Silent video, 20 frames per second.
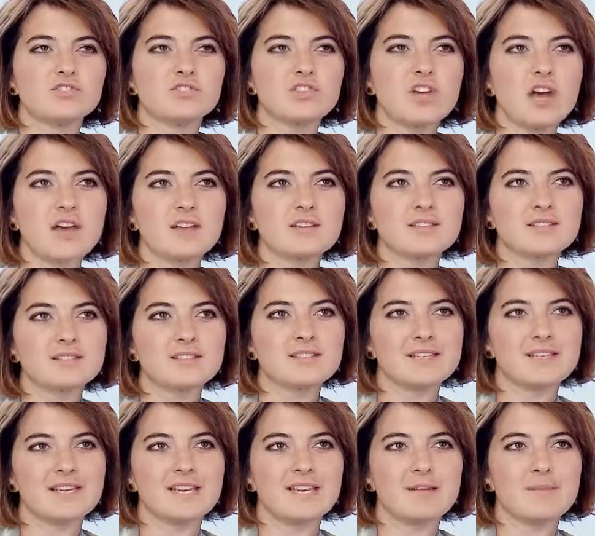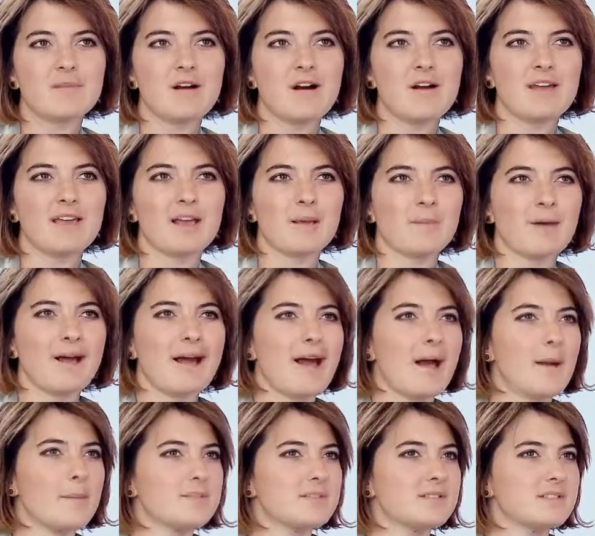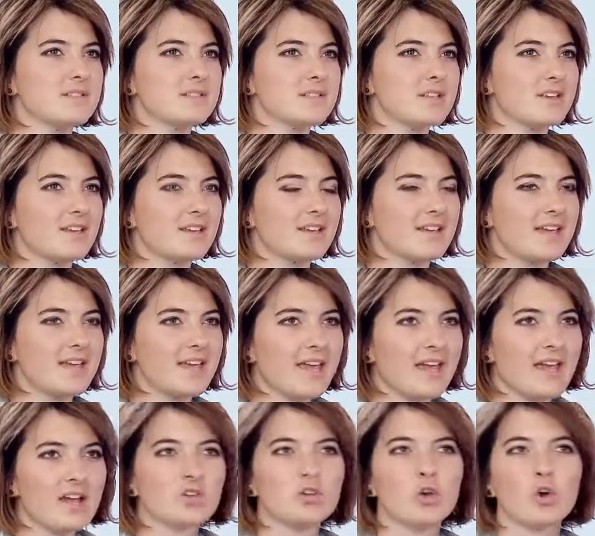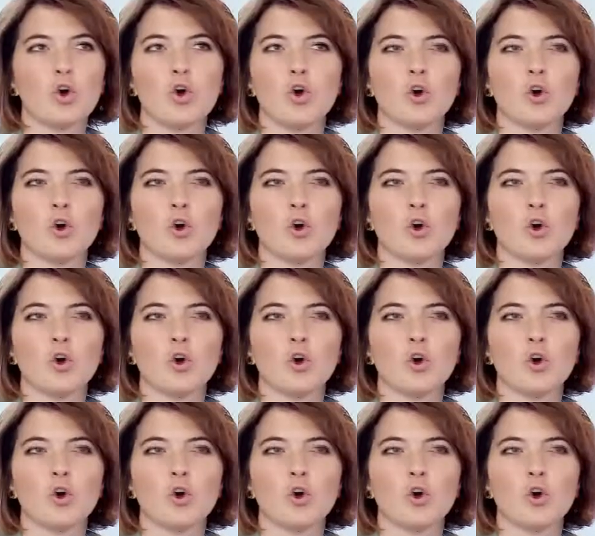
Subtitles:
does CE marking perhaps kill